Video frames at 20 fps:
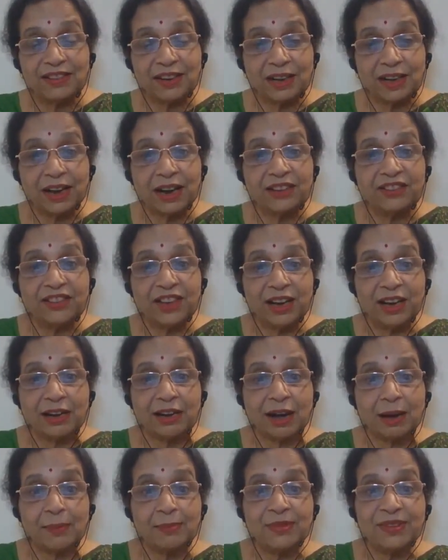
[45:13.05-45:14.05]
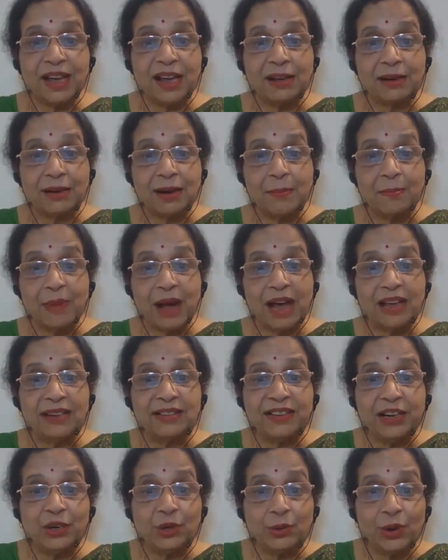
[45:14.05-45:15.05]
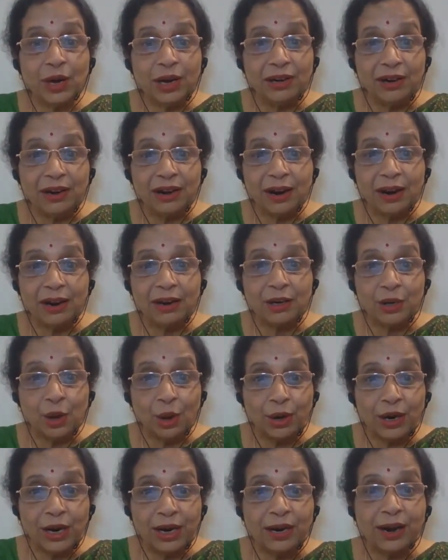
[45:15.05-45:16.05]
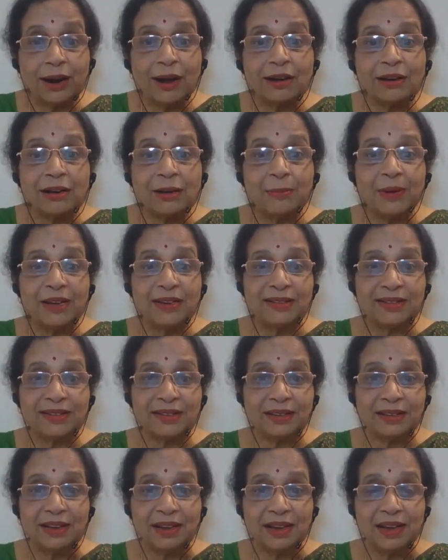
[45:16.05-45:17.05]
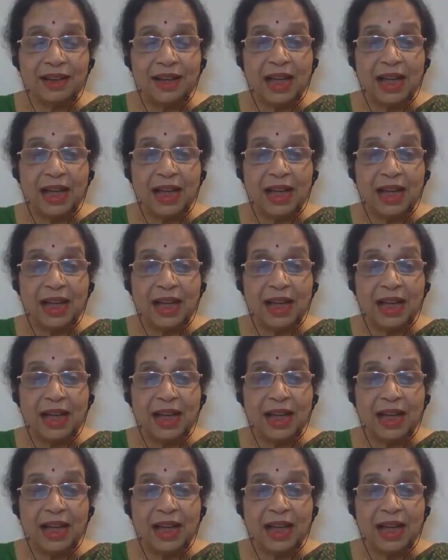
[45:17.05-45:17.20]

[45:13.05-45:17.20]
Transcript: Shankaracharya compares it to a drugged or a drunk person.